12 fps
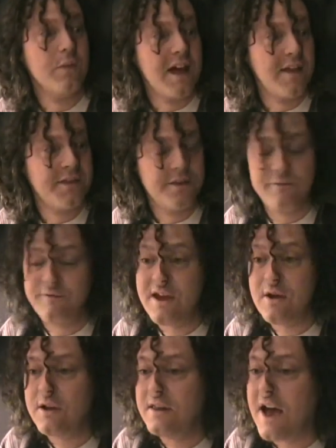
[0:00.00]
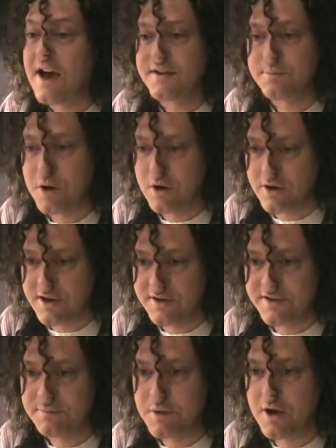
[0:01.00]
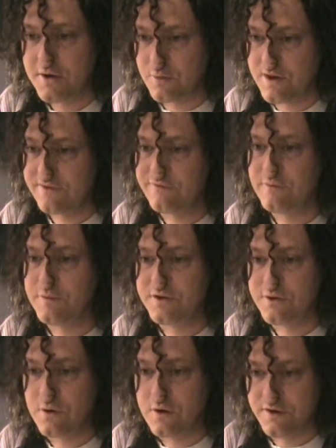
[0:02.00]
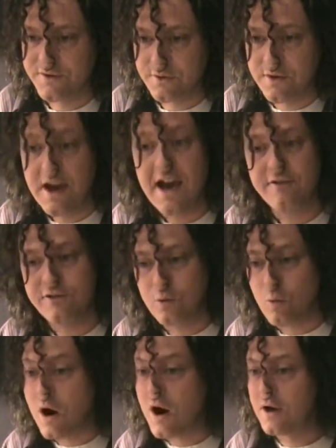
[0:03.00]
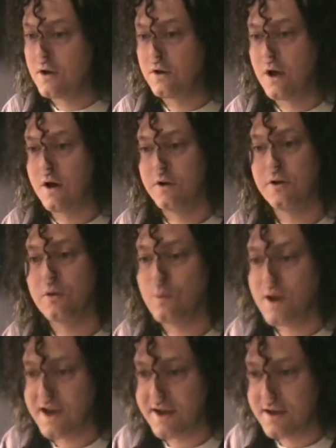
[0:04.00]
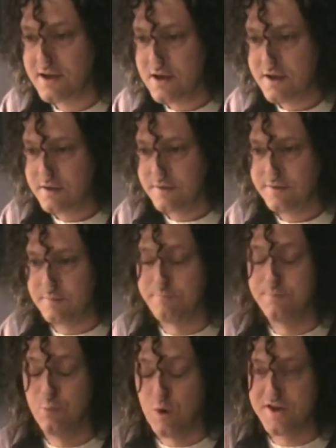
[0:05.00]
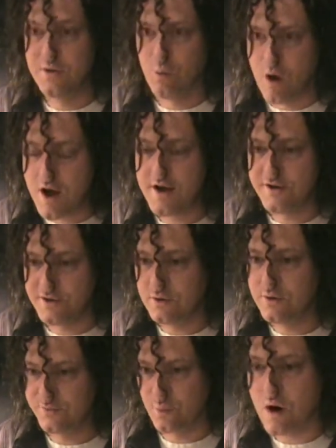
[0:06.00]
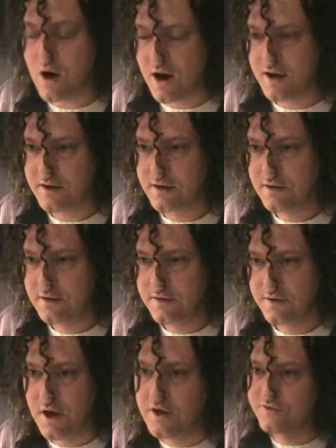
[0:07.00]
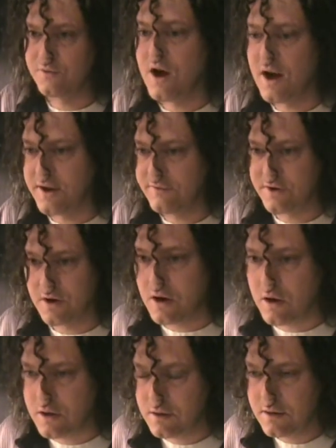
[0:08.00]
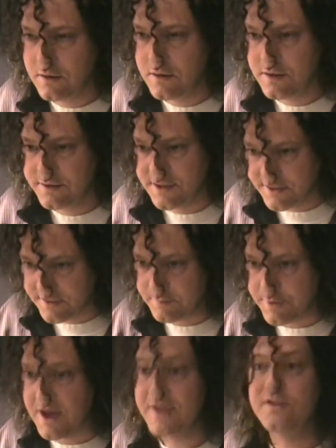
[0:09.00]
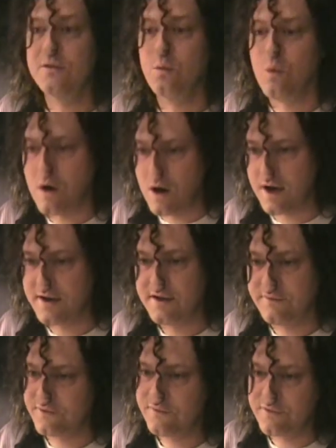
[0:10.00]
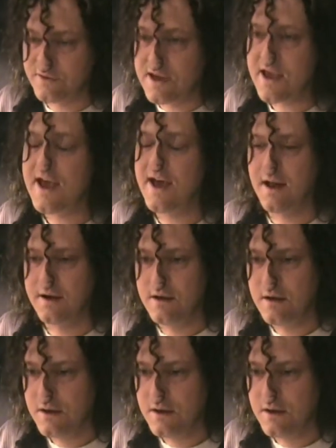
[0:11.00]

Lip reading: at the very last parking spot away from the door, so you have to walk a longer way. What you want to do is walk, not drive at all. Take the bus and walk if you can.